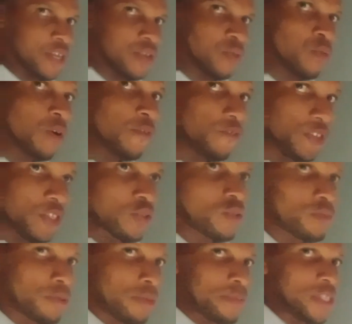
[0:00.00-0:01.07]
what physical
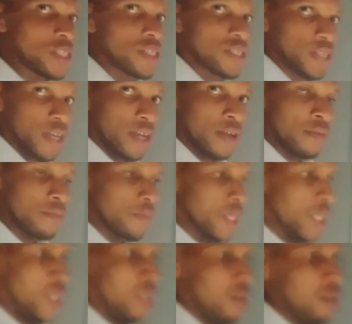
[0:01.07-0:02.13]
properties are
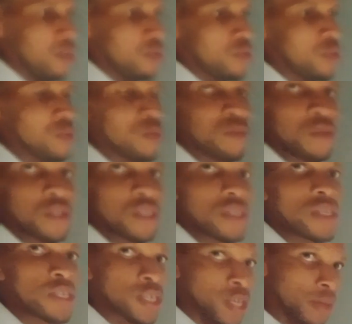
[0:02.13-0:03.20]
and also what
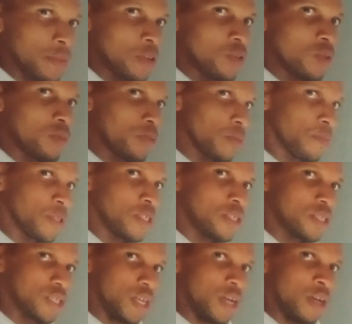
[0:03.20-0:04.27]
chemical properties
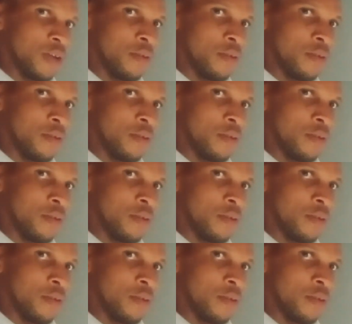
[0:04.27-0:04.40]
are.